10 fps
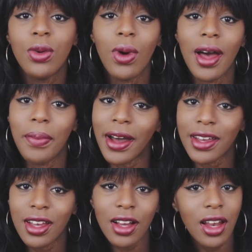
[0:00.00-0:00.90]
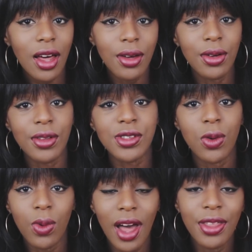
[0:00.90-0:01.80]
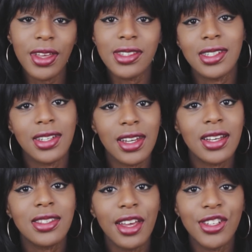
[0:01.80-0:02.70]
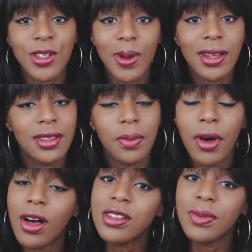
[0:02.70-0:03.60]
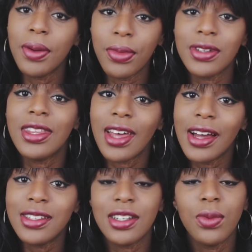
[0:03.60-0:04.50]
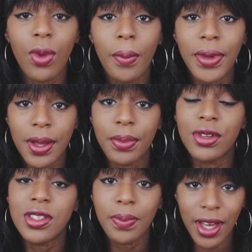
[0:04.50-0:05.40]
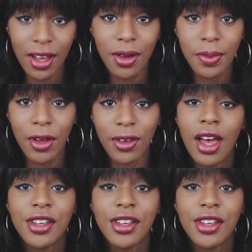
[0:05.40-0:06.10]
wear baggier clothes, or wear things that didn't accentuate the parts of my body that I didn't want people to pick up on.